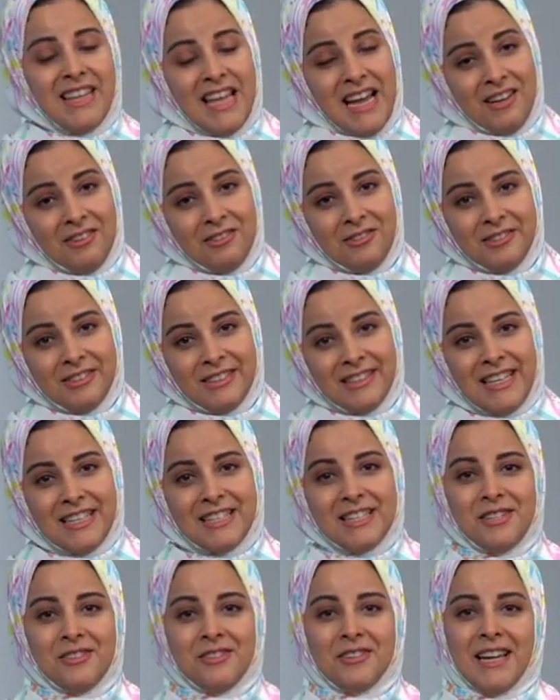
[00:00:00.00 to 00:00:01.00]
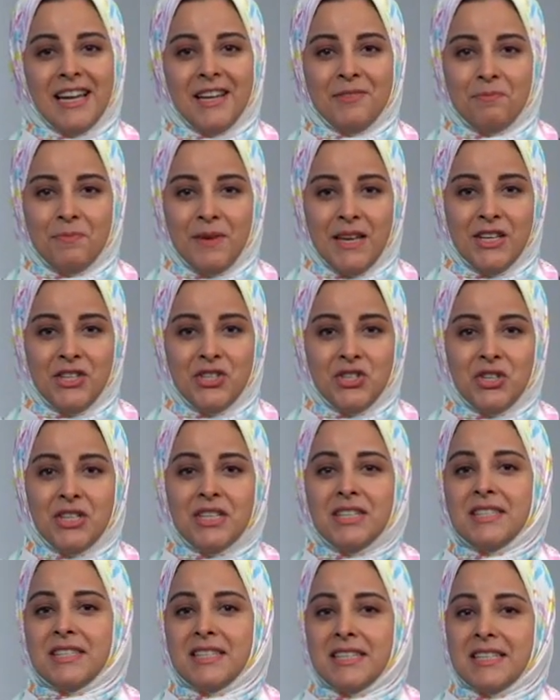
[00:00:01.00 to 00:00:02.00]
Now, let's look at page
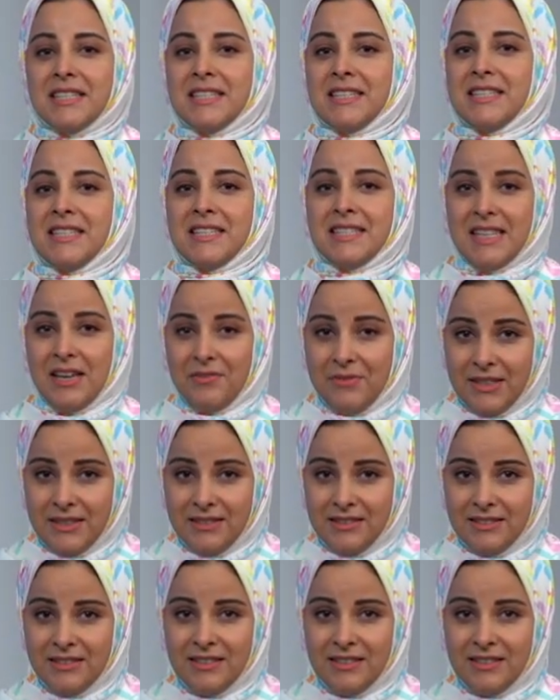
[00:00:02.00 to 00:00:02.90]
sixty-seven.